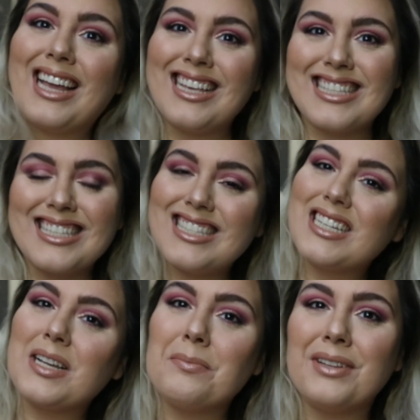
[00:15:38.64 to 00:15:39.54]
guys, this is
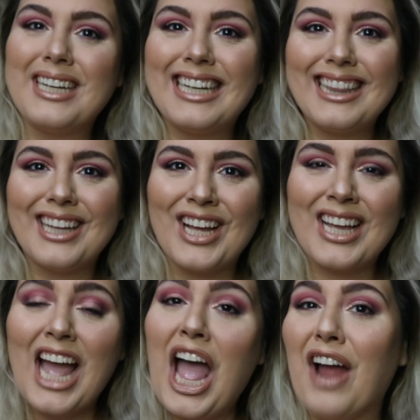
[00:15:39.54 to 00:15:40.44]
the completed
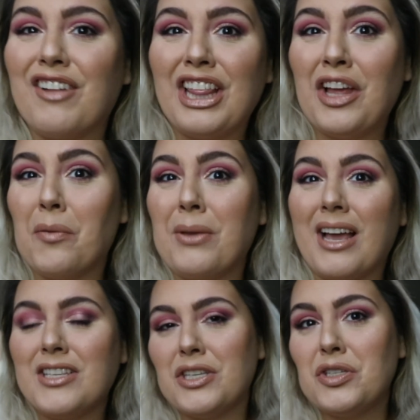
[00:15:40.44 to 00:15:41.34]
look. I really hope you
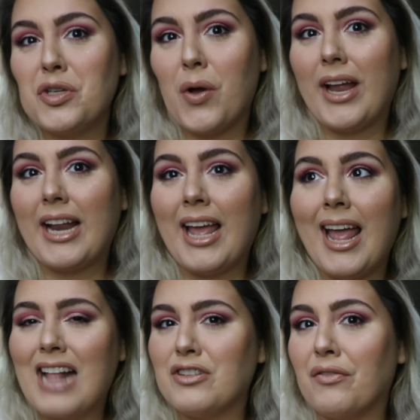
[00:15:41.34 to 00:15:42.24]
guys enjoyed
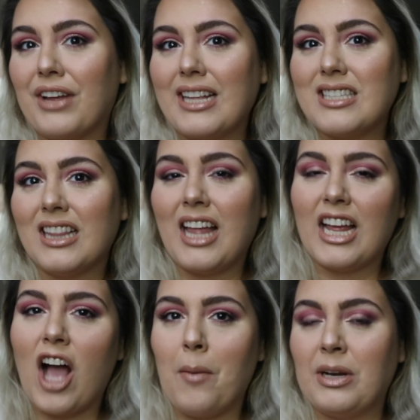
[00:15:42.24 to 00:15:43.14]
it. And don't forget to
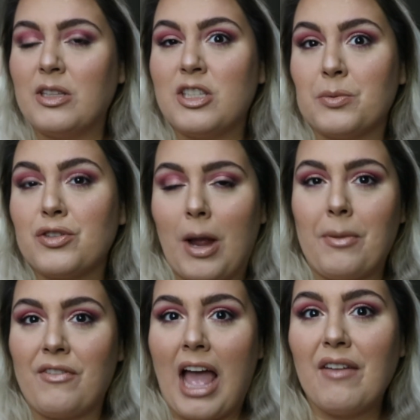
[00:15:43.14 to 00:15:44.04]
like, comment, and
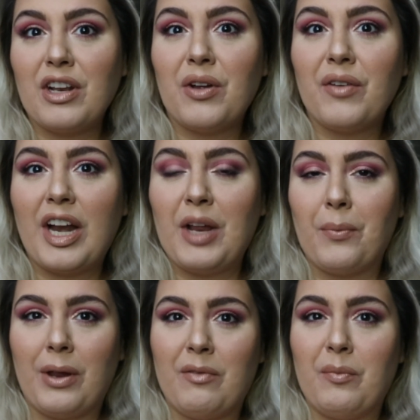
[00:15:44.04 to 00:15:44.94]
subscribe if you haven't already.
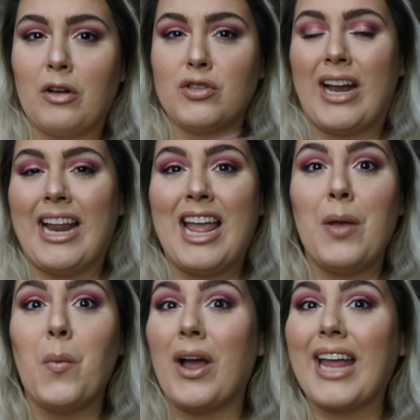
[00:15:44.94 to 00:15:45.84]
We are trying to
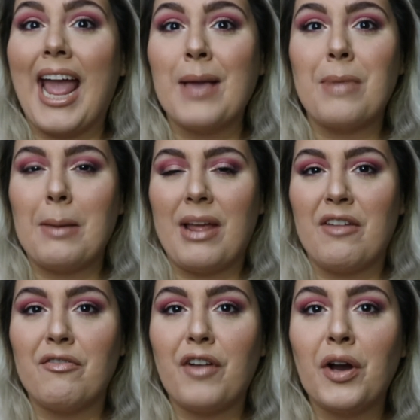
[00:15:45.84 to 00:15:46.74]
hit 1K by
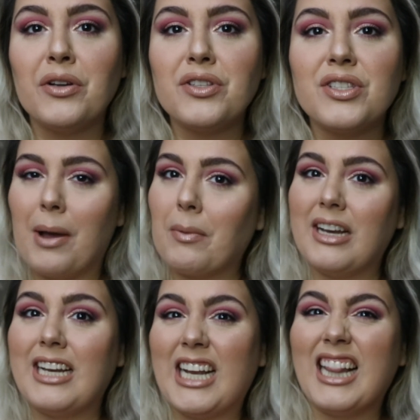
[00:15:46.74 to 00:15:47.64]
May 1st. But I'm
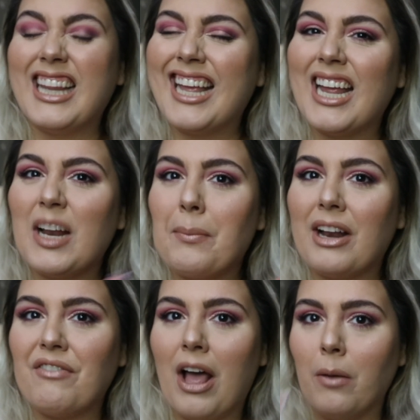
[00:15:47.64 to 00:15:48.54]
going to need a little
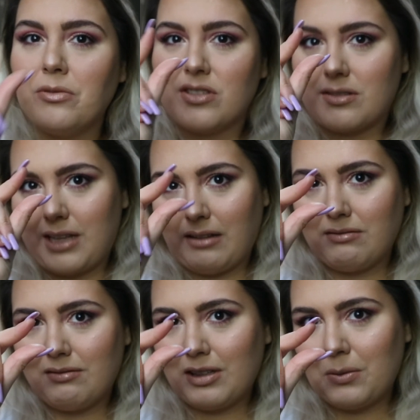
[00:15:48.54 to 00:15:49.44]
bit of help, just that
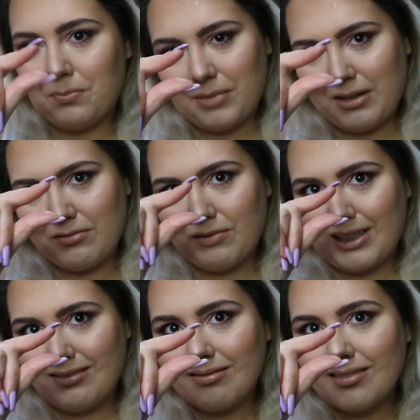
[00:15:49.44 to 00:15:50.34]
little bit right